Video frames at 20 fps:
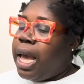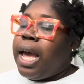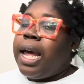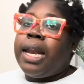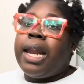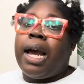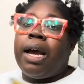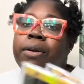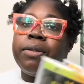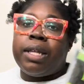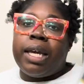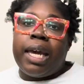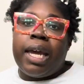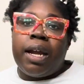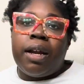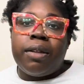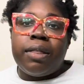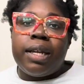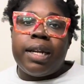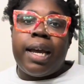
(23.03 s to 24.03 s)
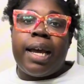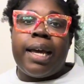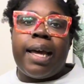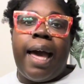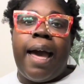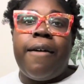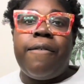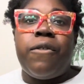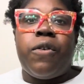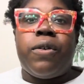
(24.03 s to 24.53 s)
Now the hair that I
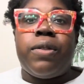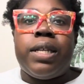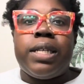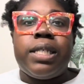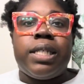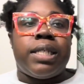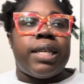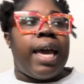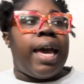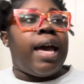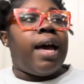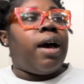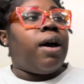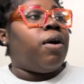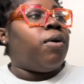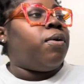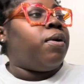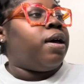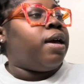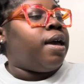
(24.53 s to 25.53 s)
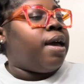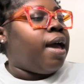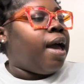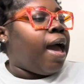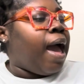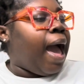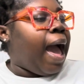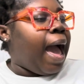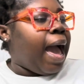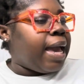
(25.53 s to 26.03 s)
got for this style,
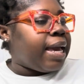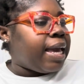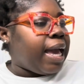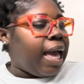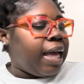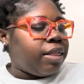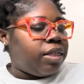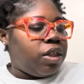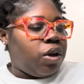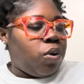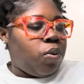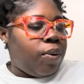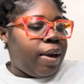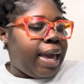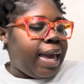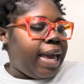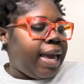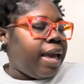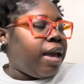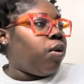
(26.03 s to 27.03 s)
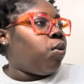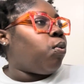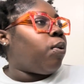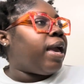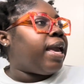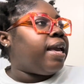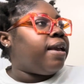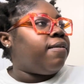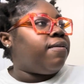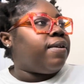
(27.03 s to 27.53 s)
I got the wet and
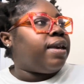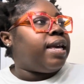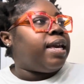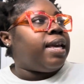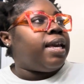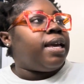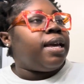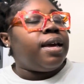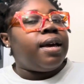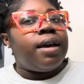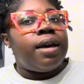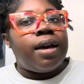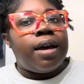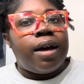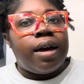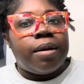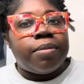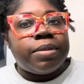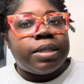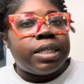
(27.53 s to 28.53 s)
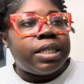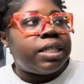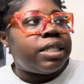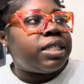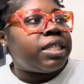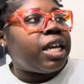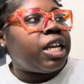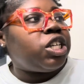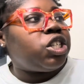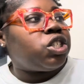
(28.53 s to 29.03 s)
wavy
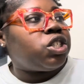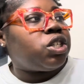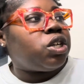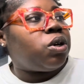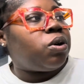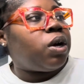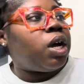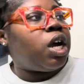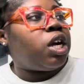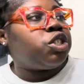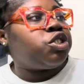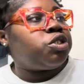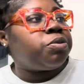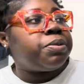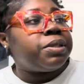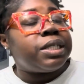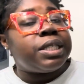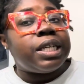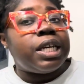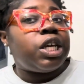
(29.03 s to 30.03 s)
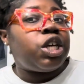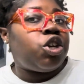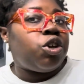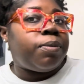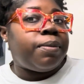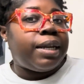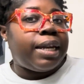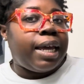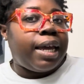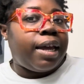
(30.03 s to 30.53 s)
sensational 100%
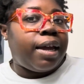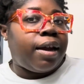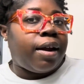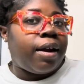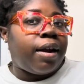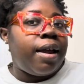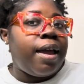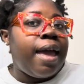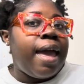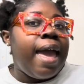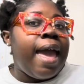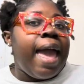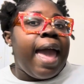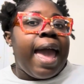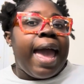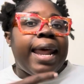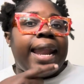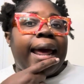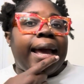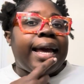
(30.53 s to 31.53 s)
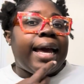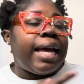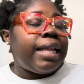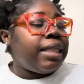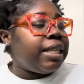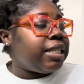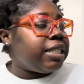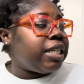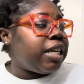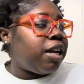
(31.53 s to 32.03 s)
human hair, and I got
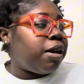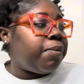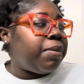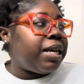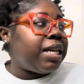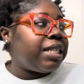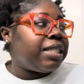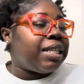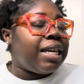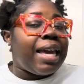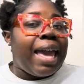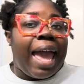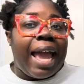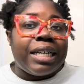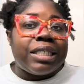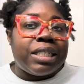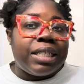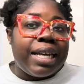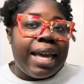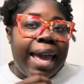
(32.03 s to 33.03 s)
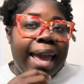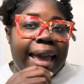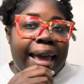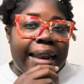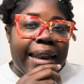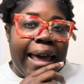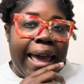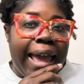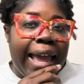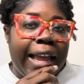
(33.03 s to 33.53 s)
this hair because they actually had
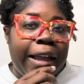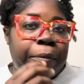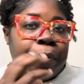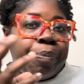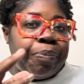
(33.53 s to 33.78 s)
like